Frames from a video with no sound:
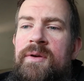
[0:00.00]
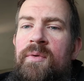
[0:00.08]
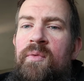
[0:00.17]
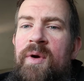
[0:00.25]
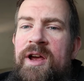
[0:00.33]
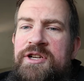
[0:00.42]

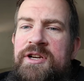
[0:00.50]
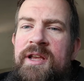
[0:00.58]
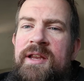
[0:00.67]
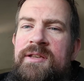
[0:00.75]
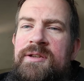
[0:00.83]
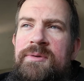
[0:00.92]
rush
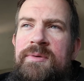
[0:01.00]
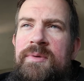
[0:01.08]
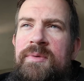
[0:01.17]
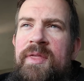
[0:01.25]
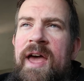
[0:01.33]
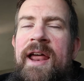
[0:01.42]

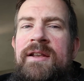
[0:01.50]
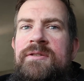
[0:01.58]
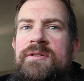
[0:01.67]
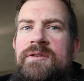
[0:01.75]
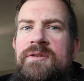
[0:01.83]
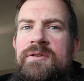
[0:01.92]
into that
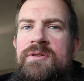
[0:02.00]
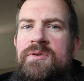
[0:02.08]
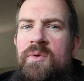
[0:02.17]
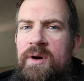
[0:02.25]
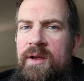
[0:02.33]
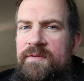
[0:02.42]

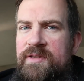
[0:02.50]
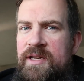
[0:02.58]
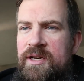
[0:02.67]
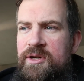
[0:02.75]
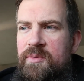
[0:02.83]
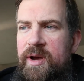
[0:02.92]
sort of
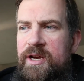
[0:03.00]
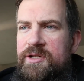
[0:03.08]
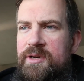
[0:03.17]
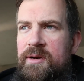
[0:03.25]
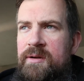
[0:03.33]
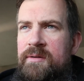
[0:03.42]

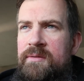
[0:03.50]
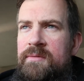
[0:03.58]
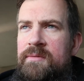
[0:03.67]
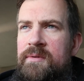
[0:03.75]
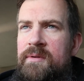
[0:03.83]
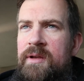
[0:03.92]
situation
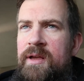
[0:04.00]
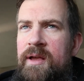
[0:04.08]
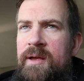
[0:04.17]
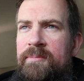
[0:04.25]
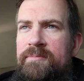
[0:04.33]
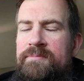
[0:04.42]

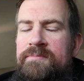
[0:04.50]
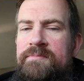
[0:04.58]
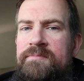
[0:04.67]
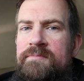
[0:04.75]
um,